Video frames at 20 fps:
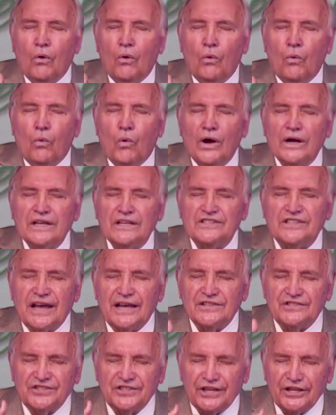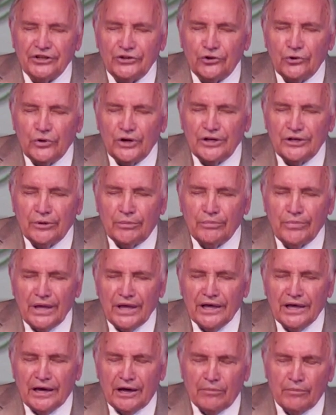What is that sin doing to
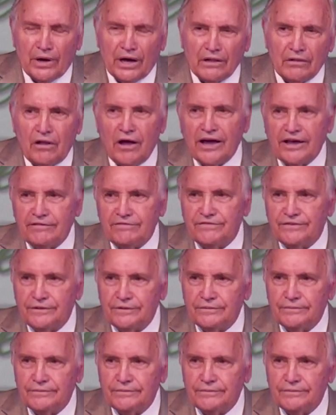me and my life?